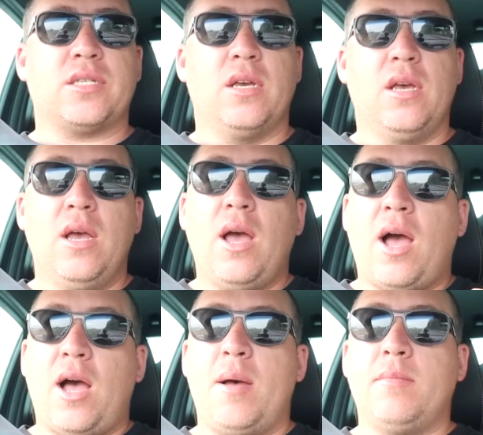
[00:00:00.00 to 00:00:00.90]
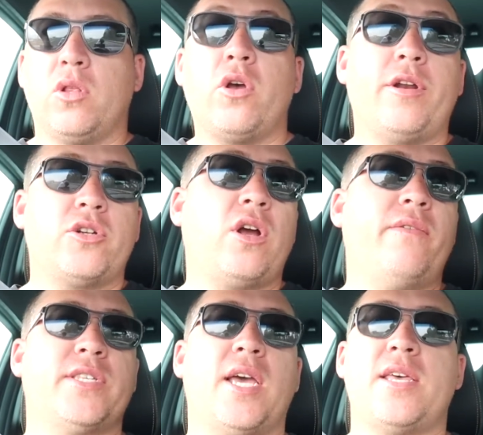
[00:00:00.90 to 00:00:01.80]
learner
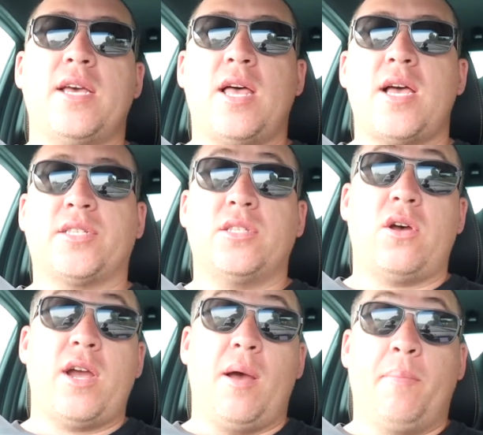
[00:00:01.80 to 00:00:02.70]
drivers out there last night,